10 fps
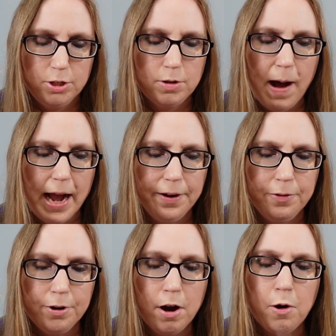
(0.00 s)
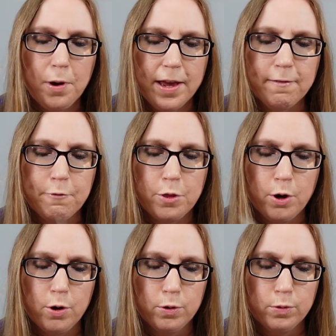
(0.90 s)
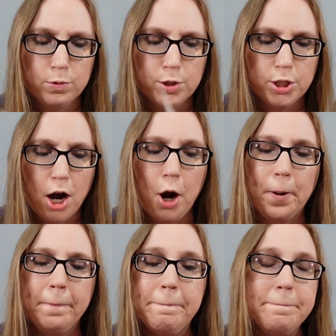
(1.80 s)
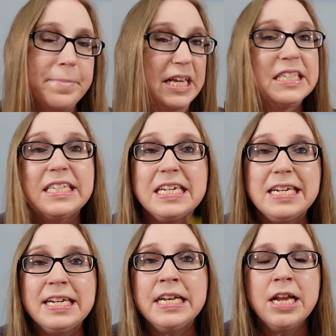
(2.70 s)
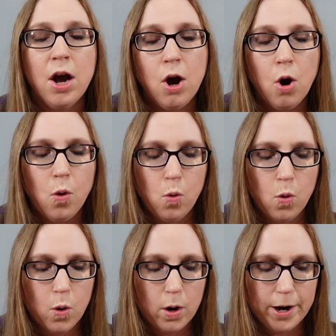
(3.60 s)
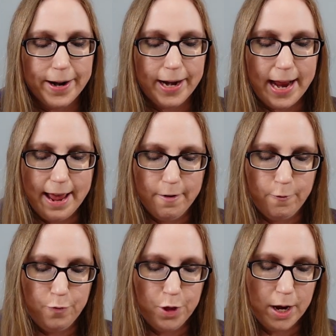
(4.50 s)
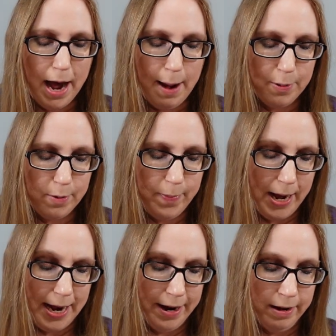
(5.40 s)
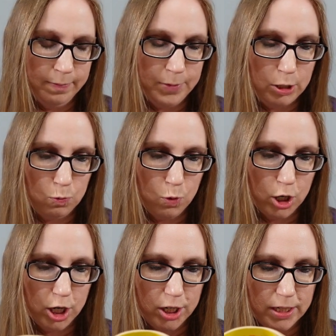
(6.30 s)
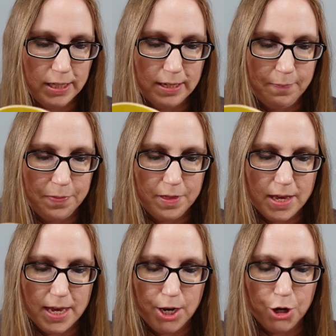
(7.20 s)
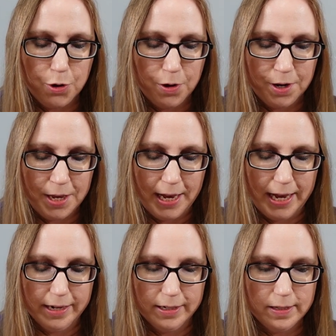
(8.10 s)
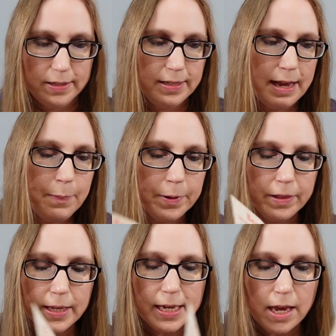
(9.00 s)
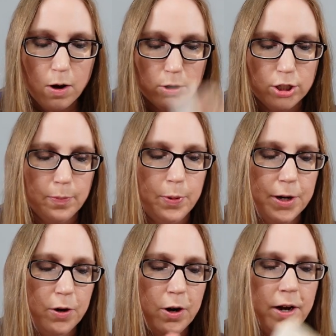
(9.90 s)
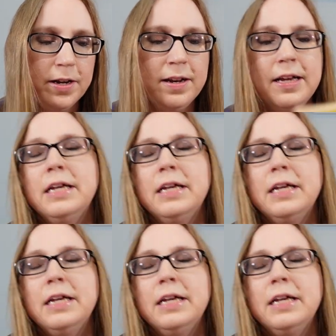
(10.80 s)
So I don't know if those are missing or if the copper bottoms were something you could get separately or to put on.